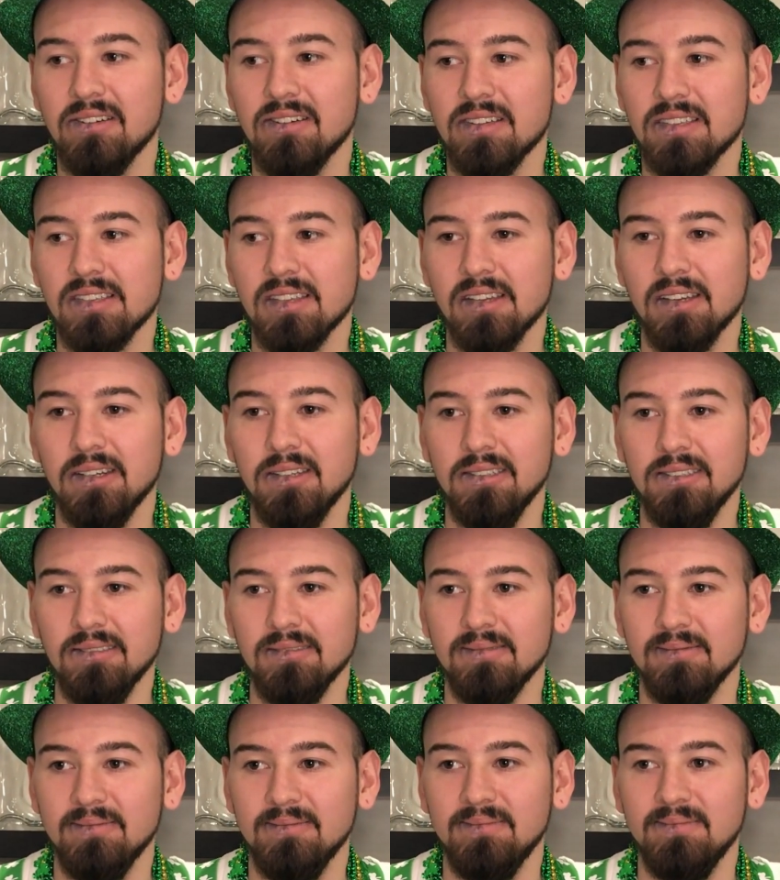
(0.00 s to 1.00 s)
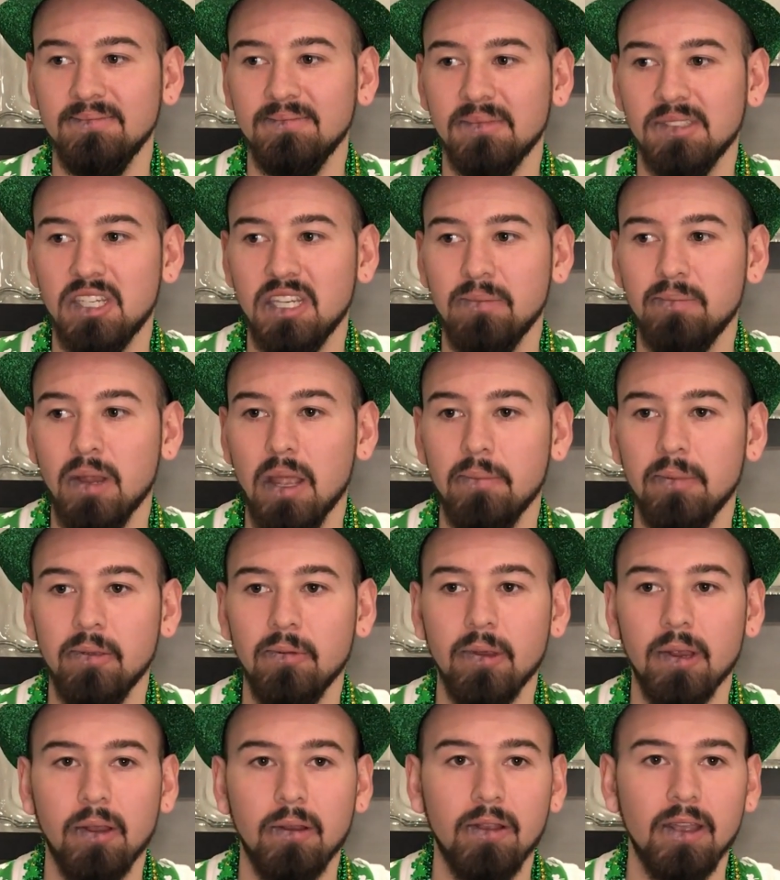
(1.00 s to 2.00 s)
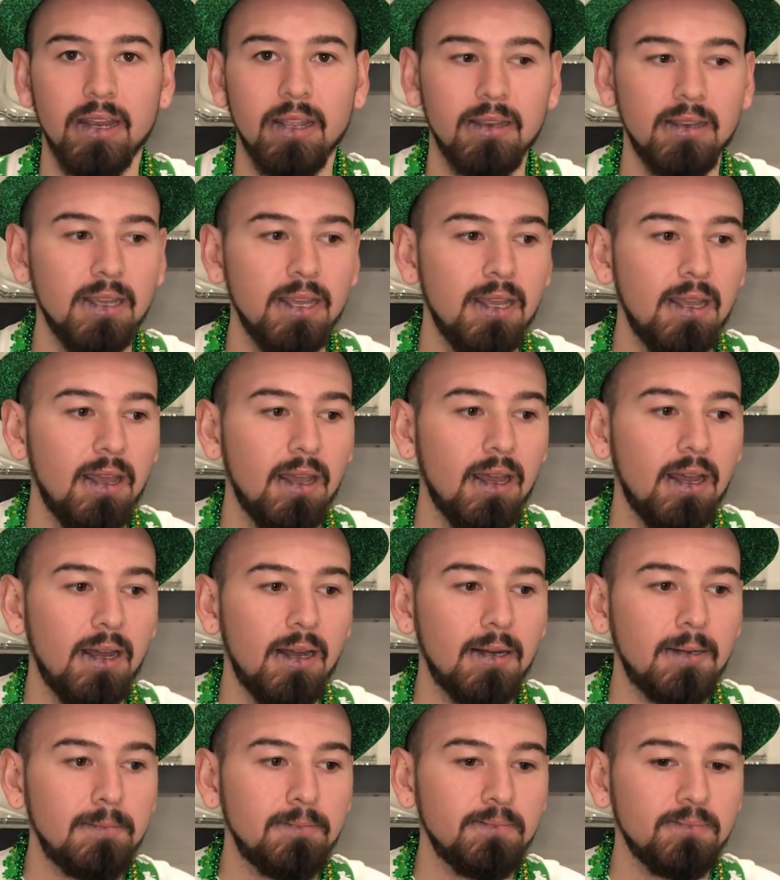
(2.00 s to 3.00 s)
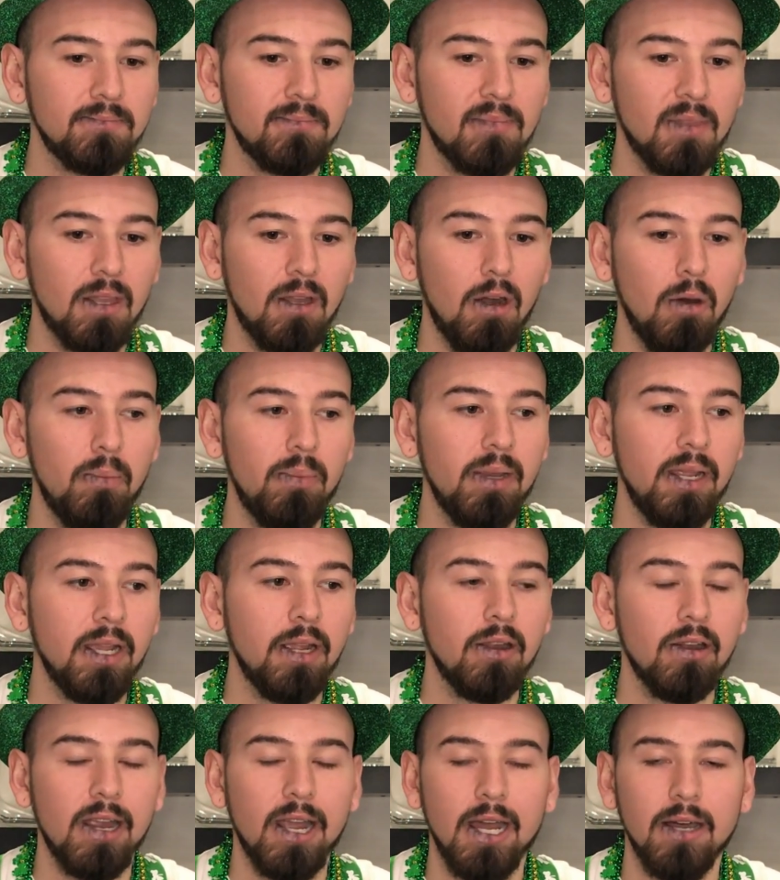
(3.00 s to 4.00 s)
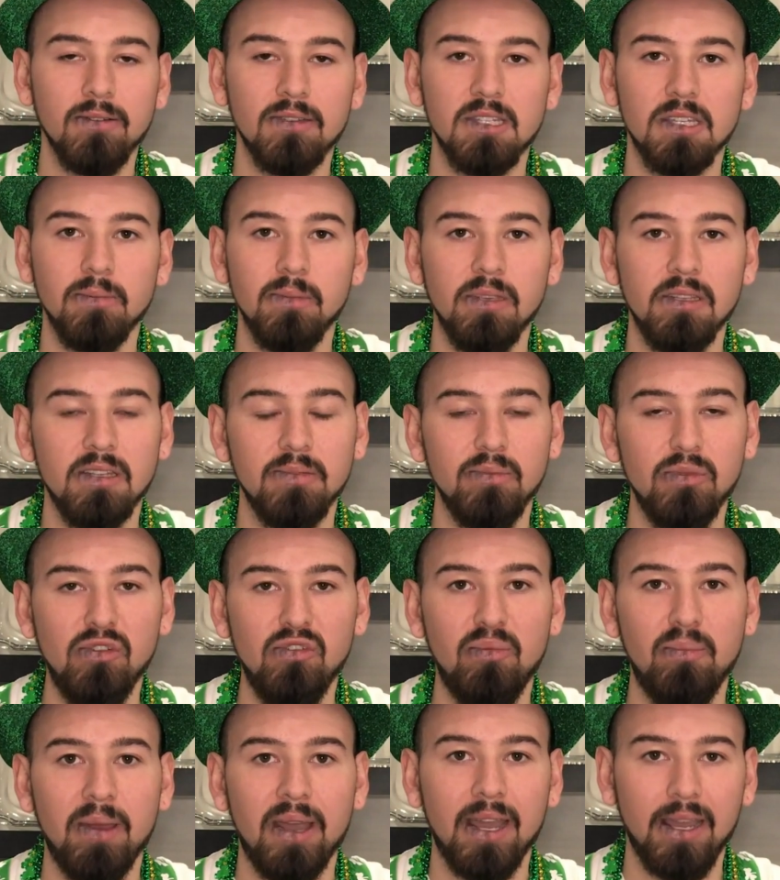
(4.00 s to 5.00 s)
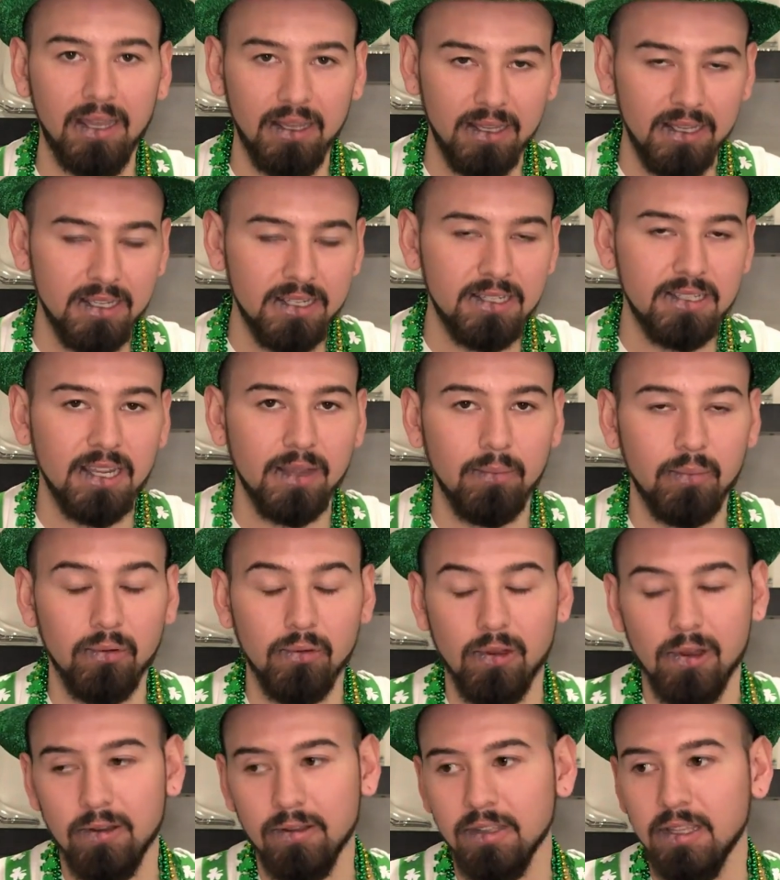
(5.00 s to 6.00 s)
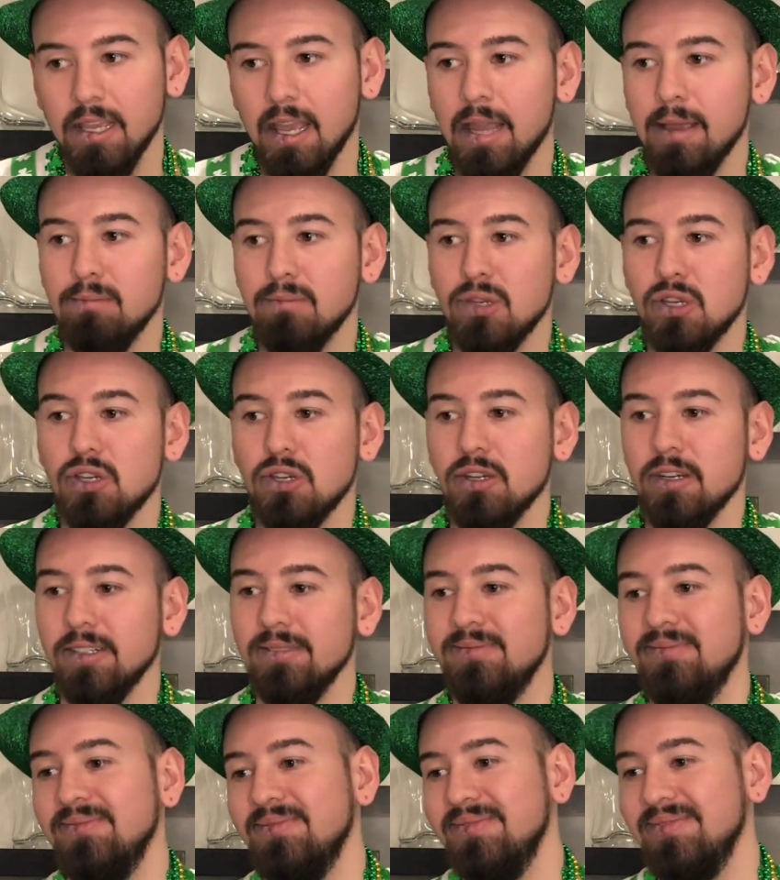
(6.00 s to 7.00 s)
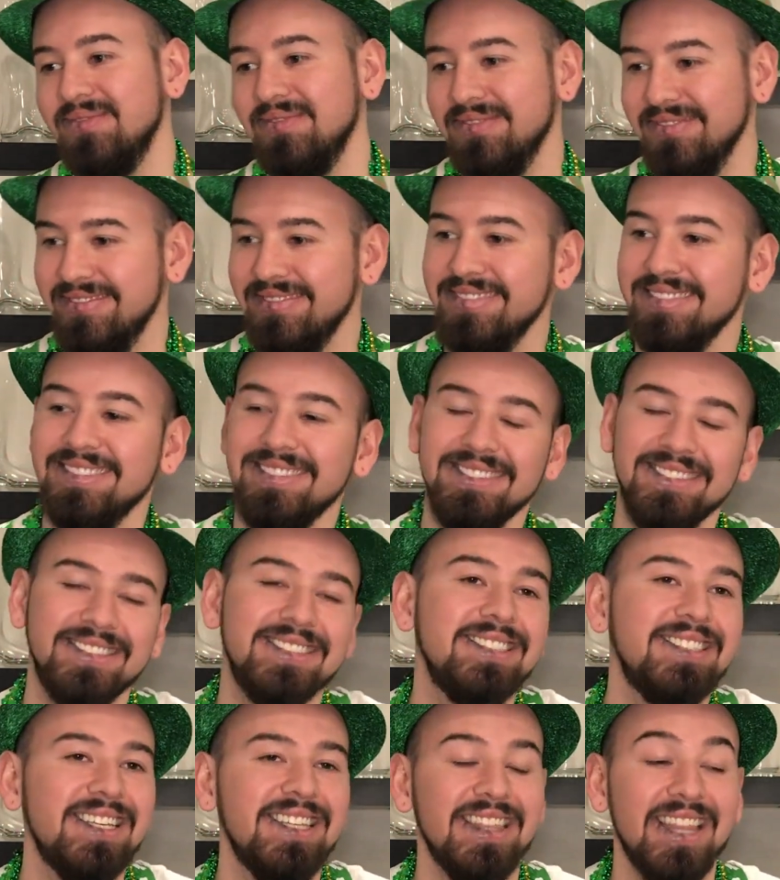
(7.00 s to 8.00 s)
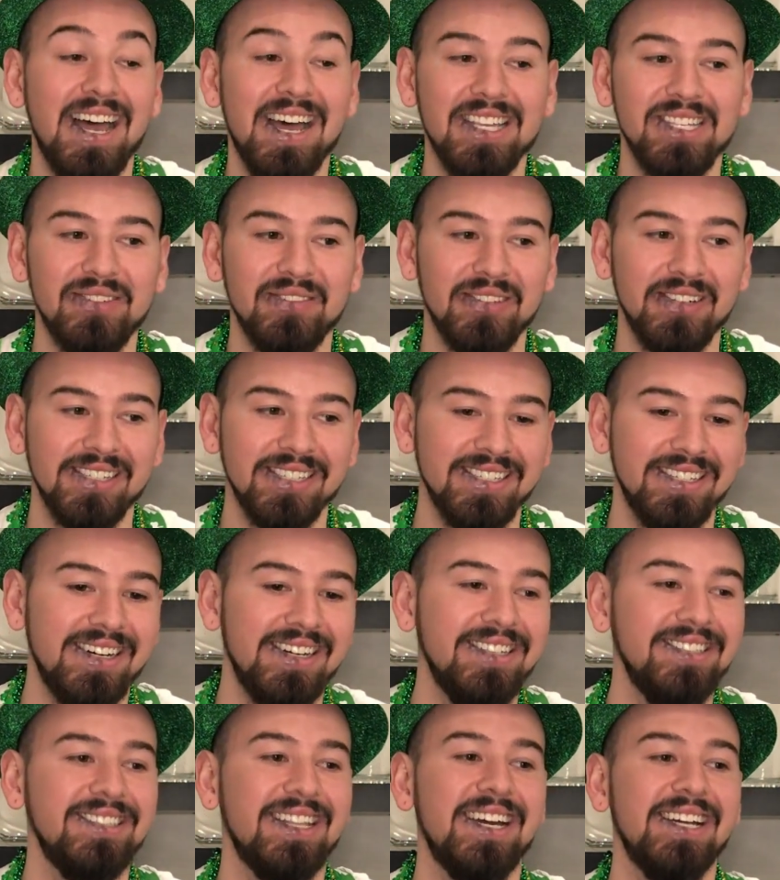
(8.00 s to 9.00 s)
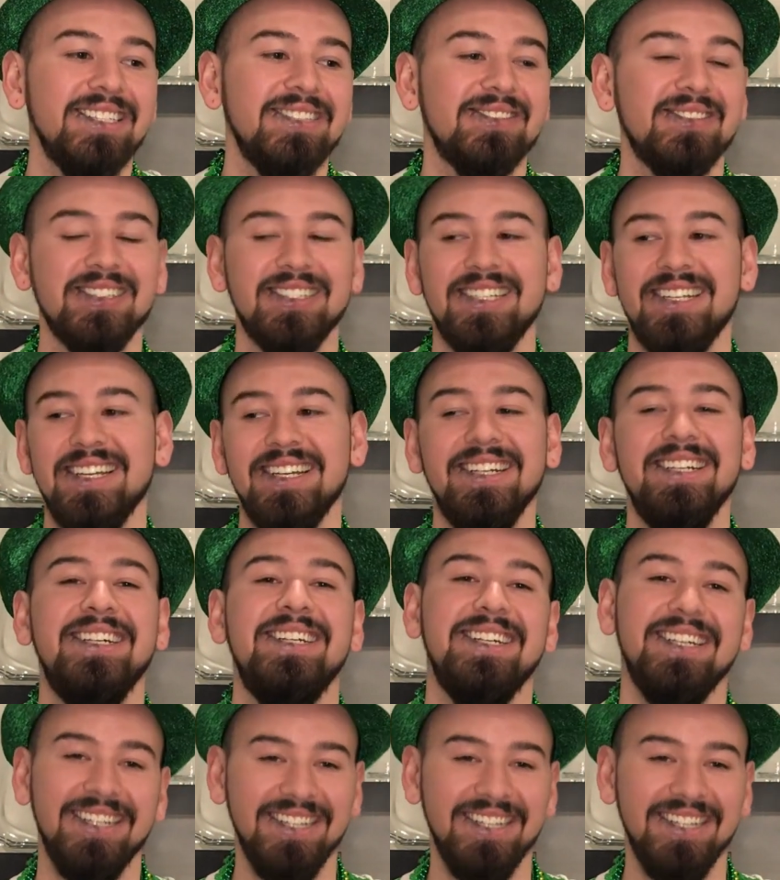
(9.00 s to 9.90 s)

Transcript: always a hoot. She probably regretted opening her house to me to move back temporarily, I'm sure. Didn't last very long, that's for sure.